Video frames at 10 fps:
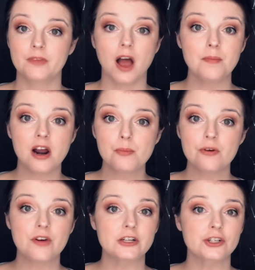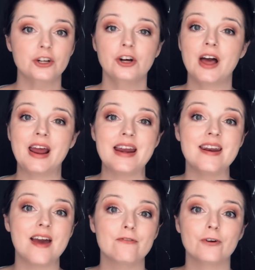I'm not a professional and I
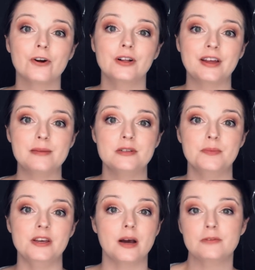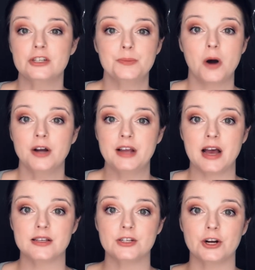never claim to be. I'm just a
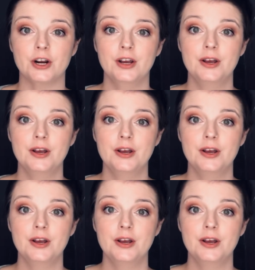podcaster.